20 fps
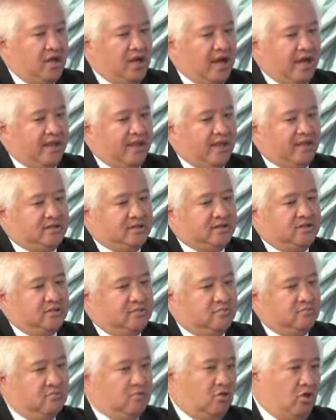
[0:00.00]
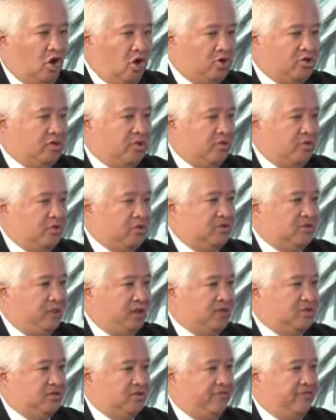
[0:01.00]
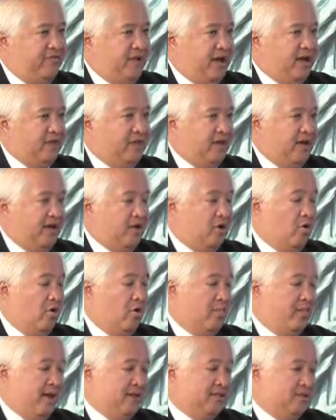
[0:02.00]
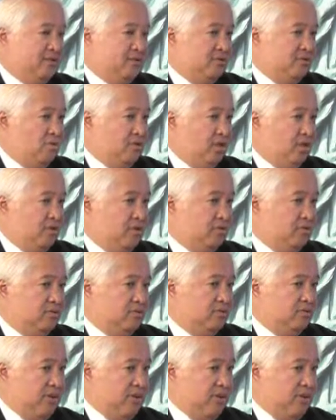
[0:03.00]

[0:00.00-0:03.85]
And that's largely in response to the fact that going back to when